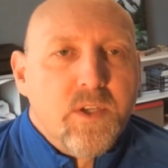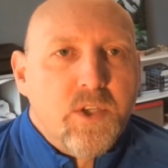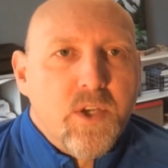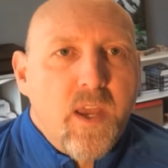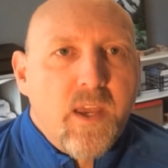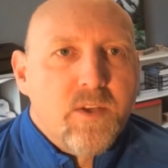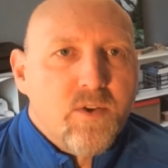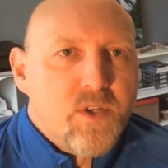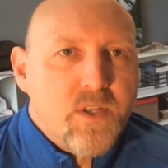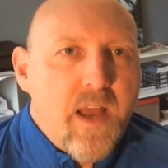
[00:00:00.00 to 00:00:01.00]
change
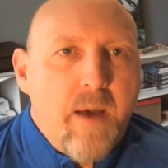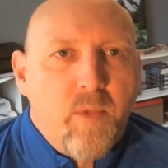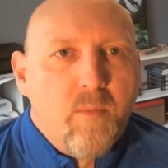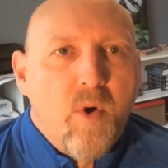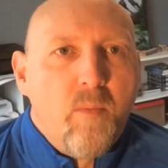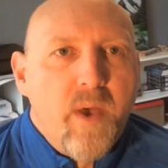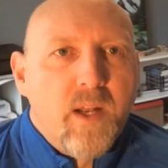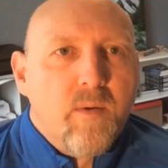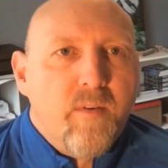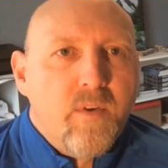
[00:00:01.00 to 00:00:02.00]
or stop the
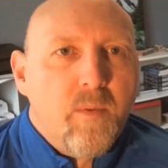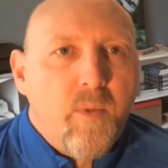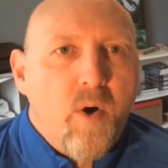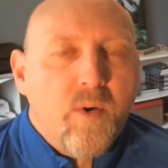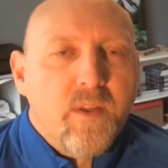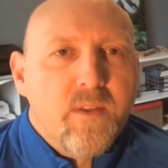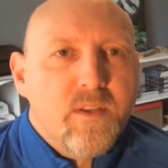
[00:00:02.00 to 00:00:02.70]
momentum of an opponent